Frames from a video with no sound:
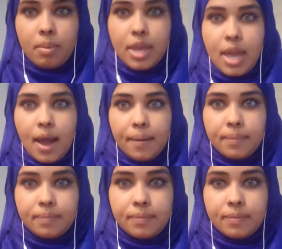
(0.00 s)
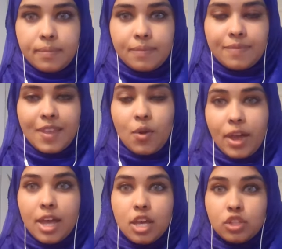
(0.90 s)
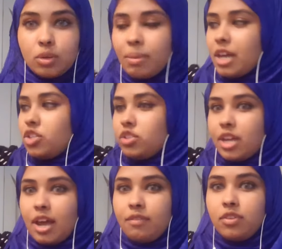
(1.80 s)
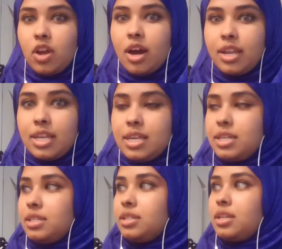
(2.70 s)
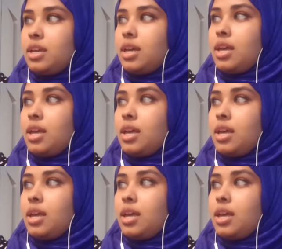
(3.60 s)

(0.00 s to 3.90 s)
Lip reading: But yeah. Okay, so mind you that I have not eaten